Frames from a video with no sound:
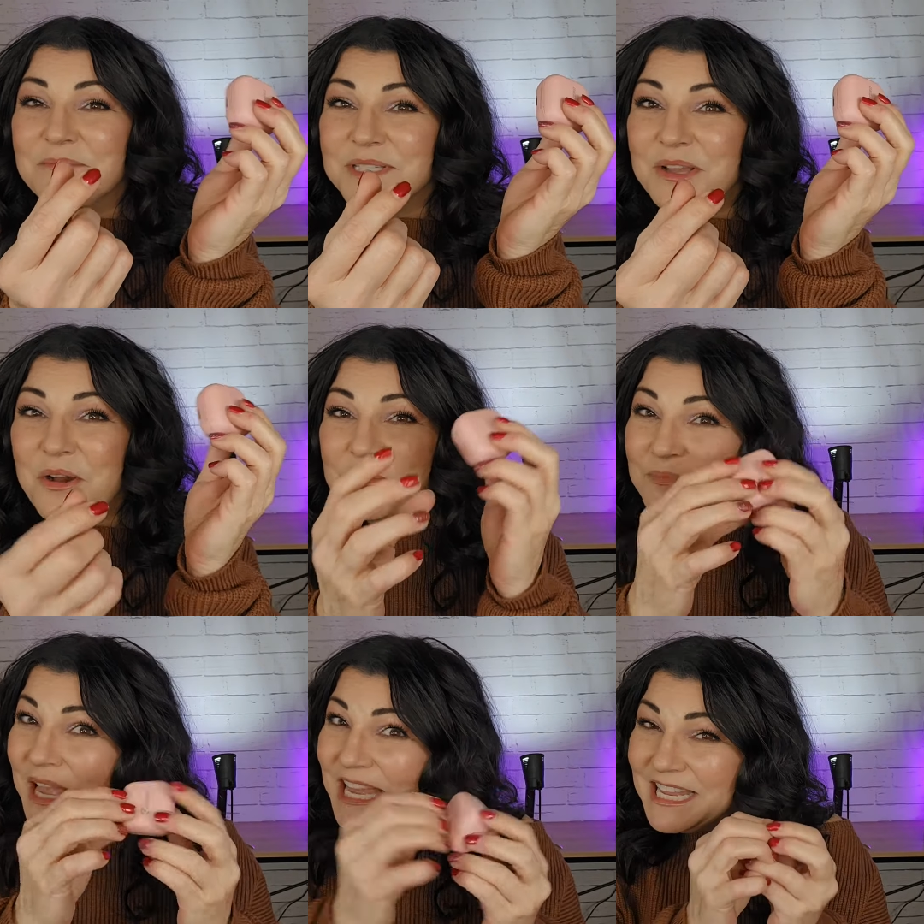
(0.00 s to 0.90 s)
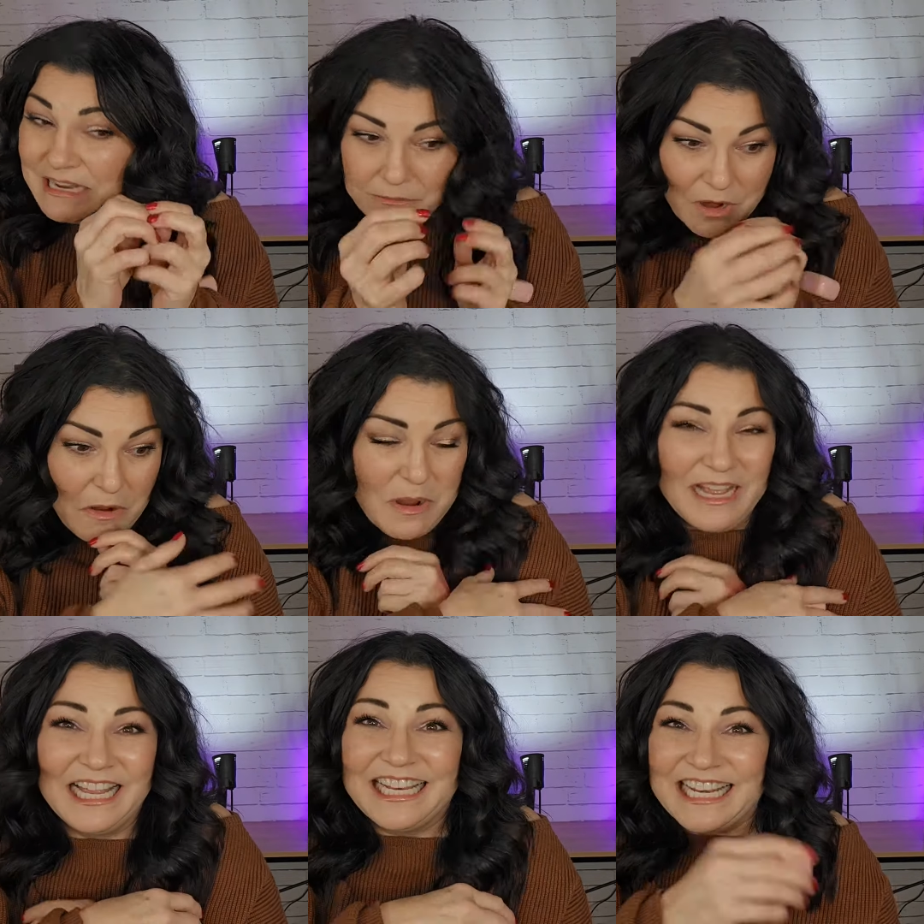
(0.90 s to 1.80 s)
So
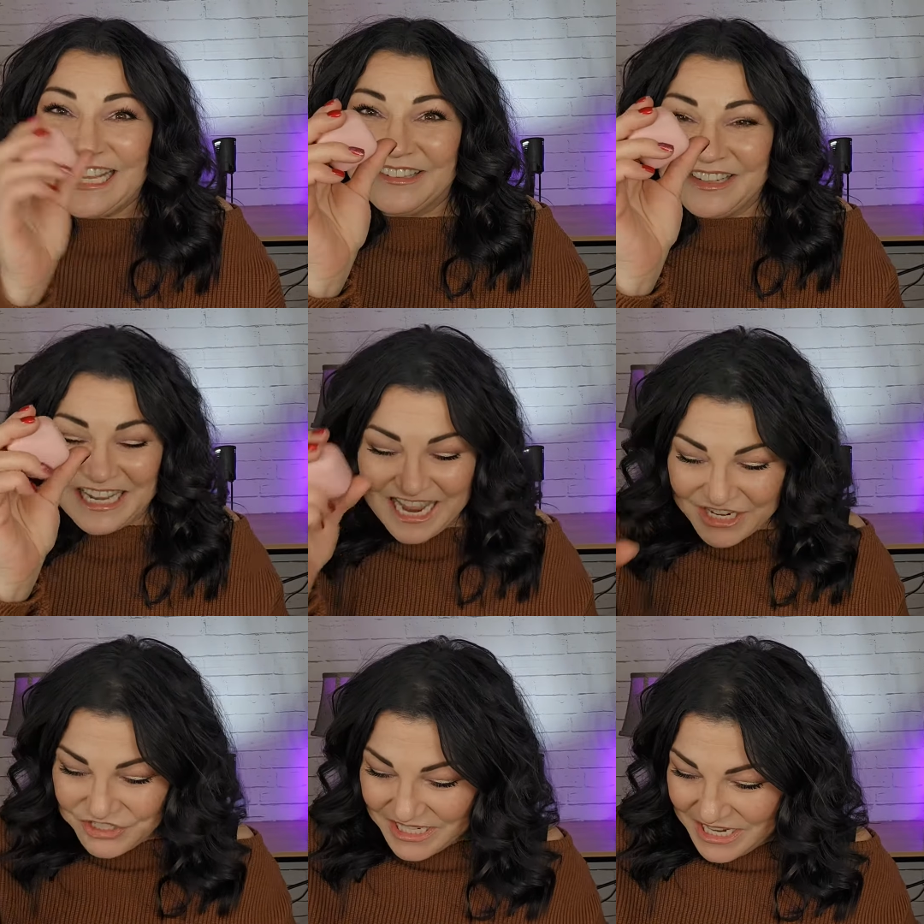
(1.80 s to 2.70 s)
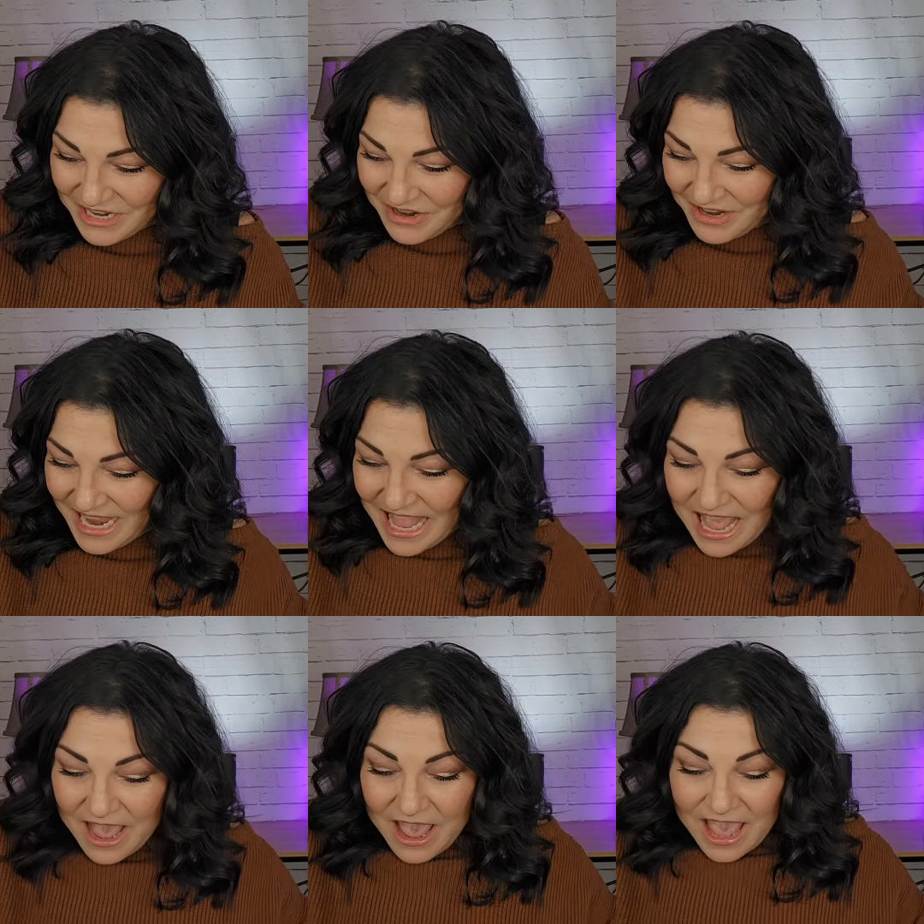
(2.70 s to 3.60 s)
whoa, neat little gadget here.
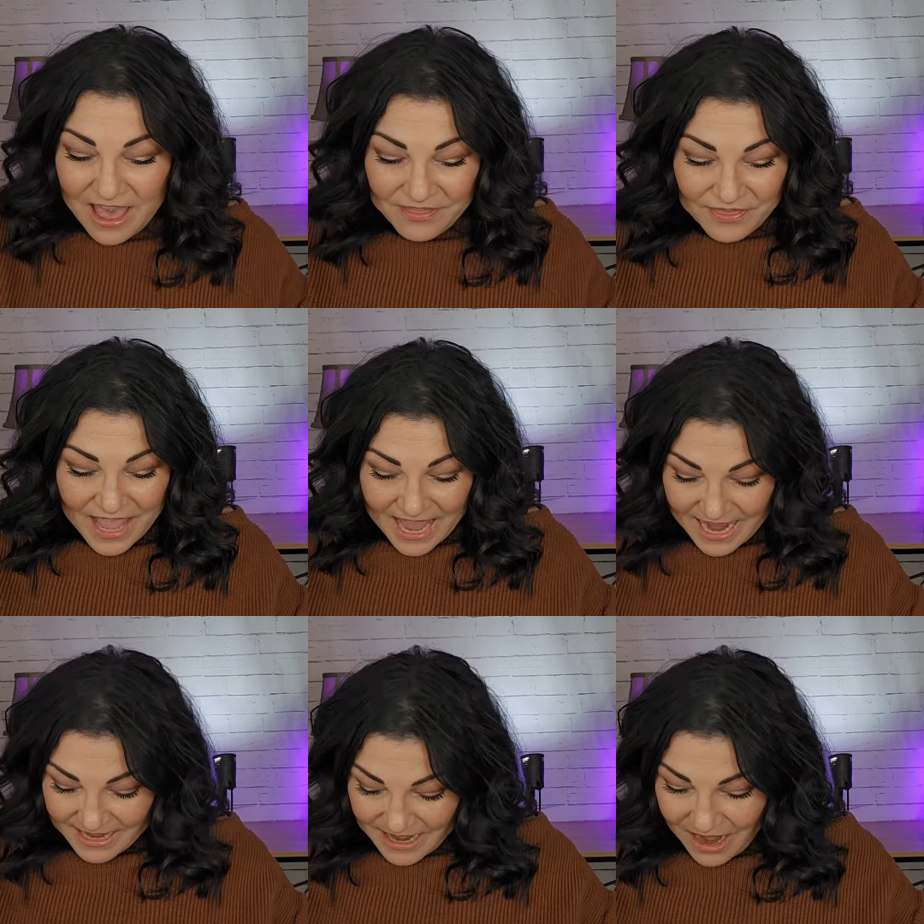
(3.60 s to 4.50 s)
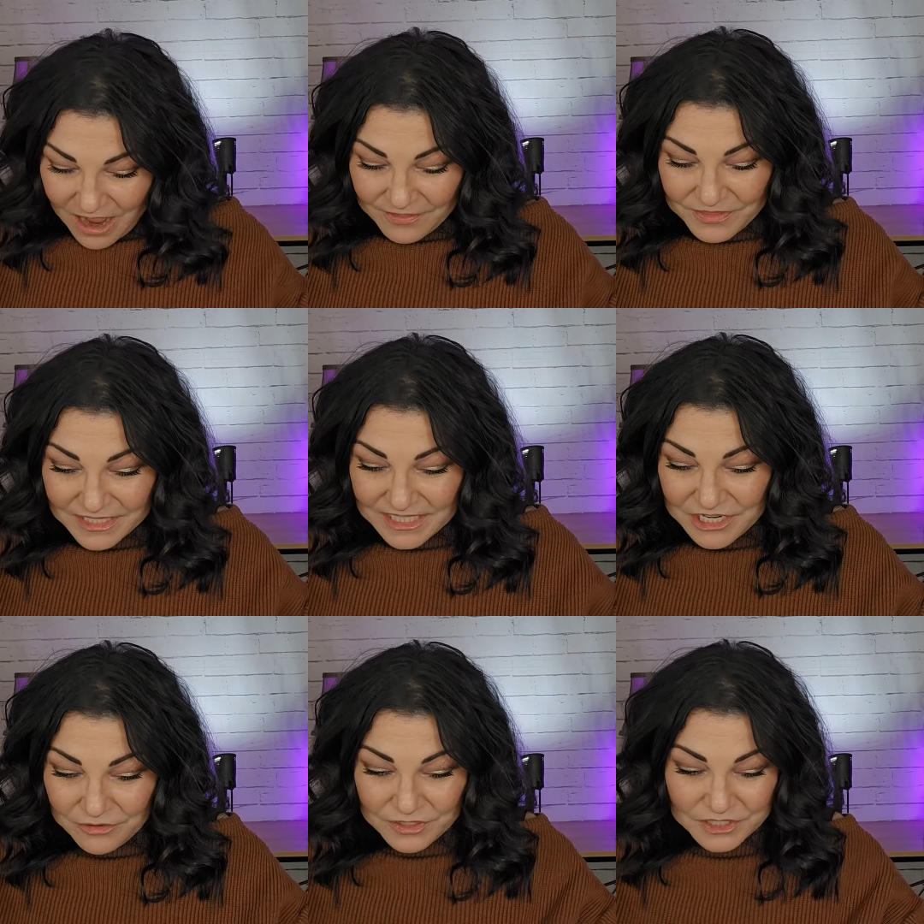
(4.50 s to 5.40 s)
And then this
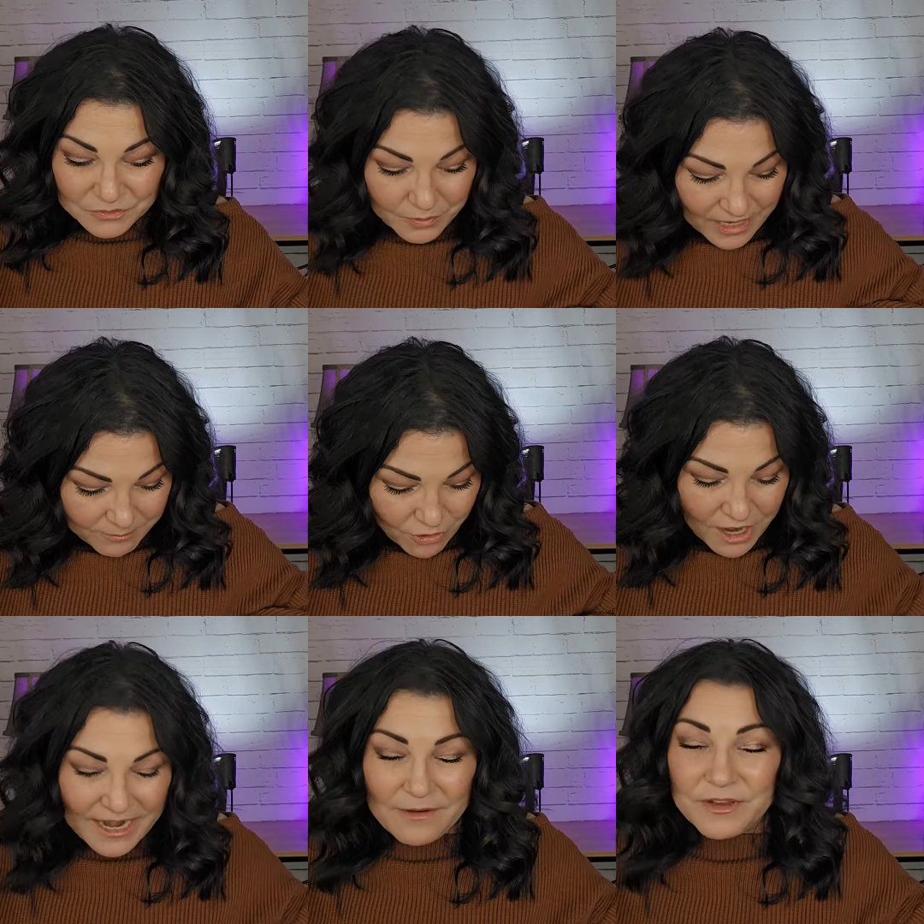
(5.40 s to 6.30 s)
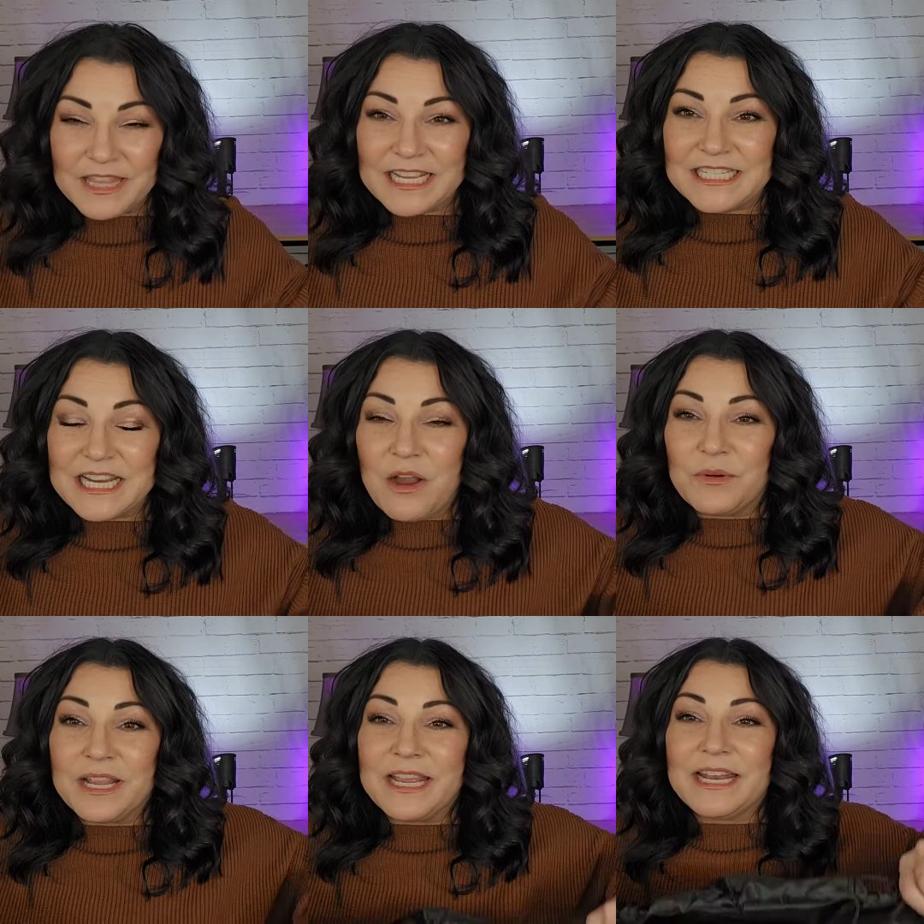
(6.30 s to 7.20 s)
here, this is what I brought everything
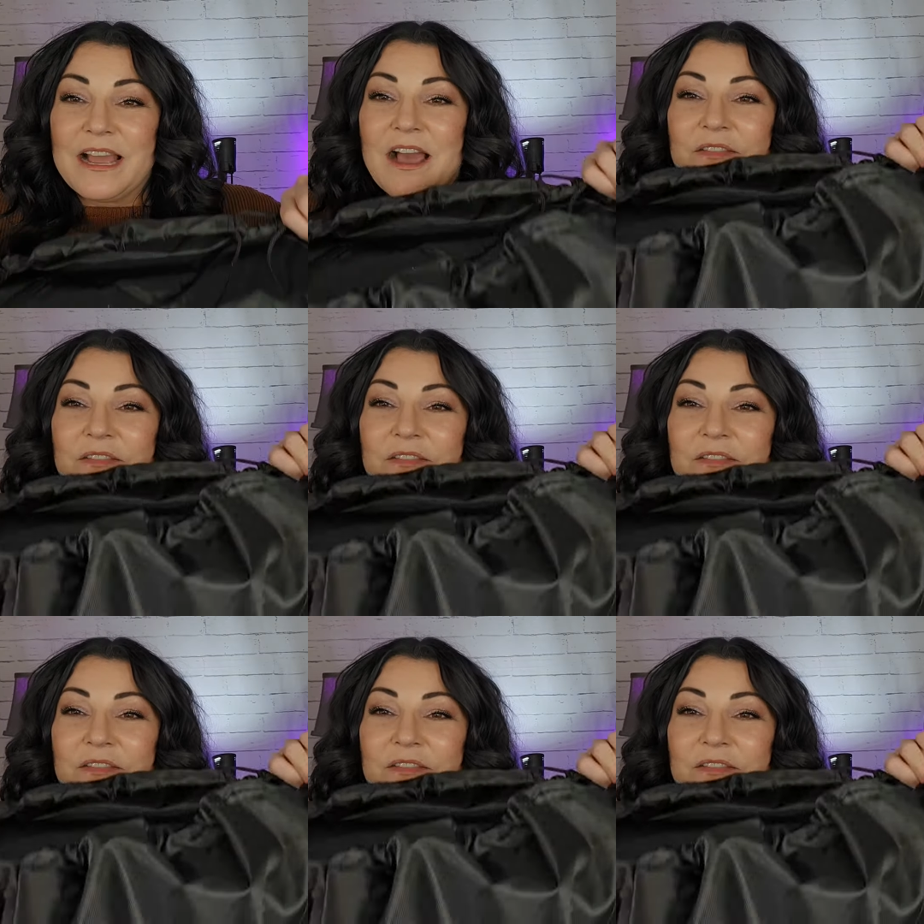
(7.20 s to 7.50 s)
down in.